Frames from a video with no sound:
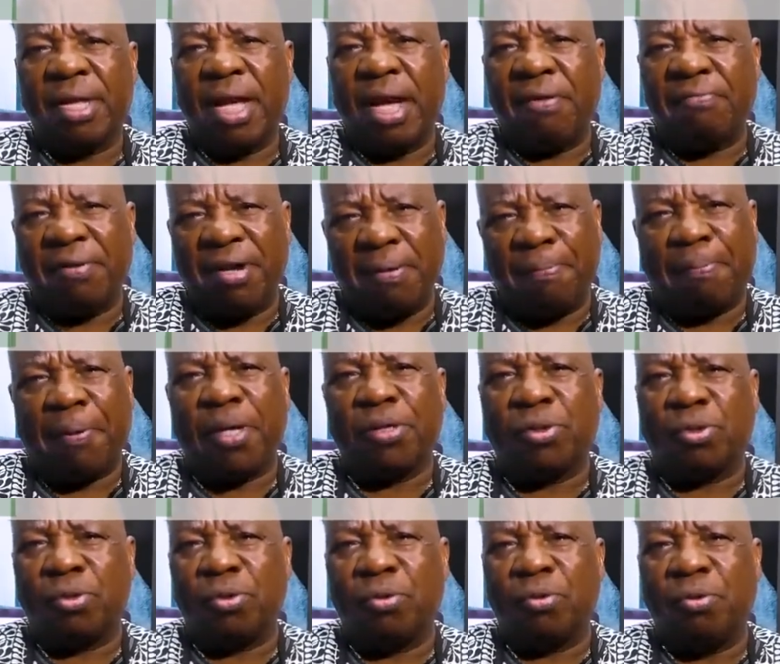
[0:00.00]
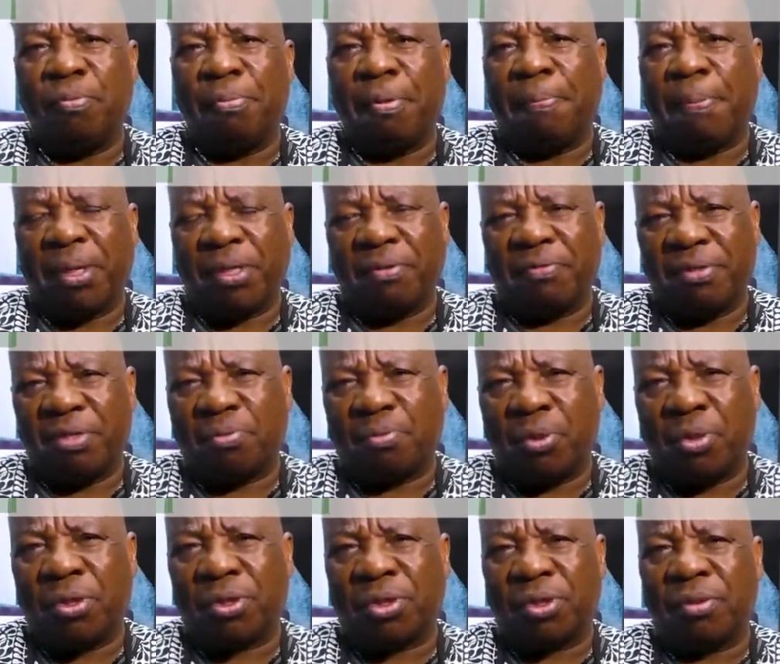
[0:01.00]
I'm very proud to be part of this
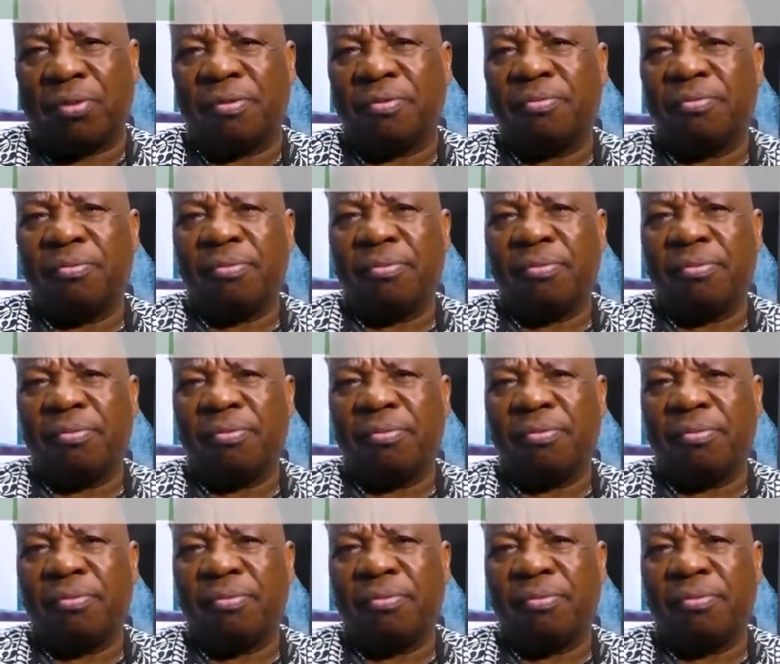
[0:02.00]
production,